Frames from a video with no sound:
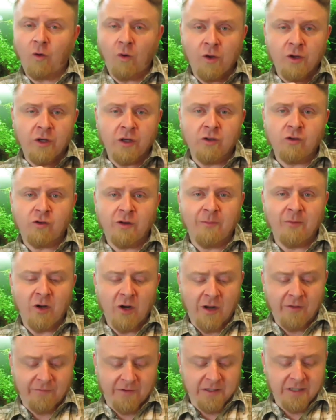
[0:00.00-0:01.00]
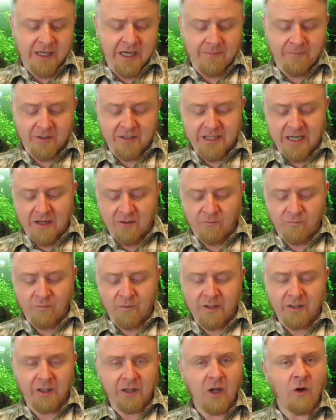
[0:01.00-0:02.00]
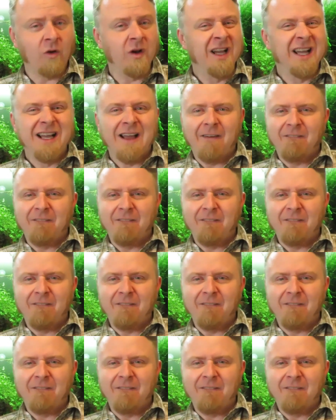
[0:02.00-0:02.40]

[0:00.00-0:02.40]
or you can trim it off and keep it down really low.